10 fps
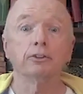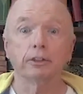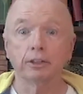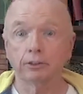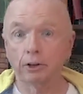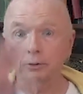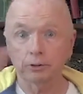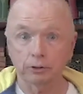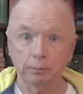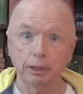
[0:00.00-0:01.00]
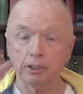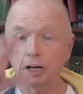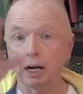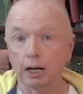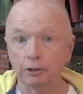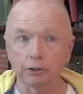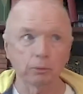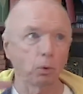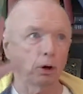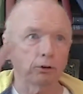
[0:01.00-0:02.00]
he shows us a montage
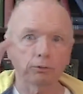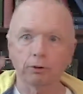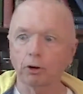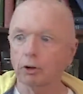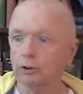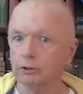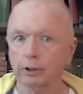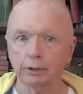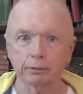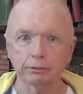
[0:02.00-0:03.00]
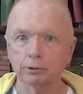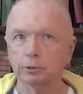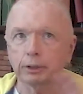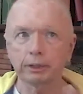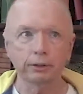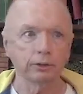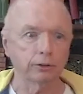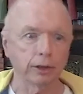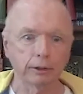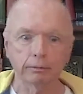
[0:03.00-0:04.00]
of waterfalls and trees
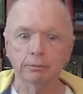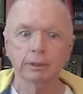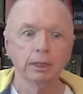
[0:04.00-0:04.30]
and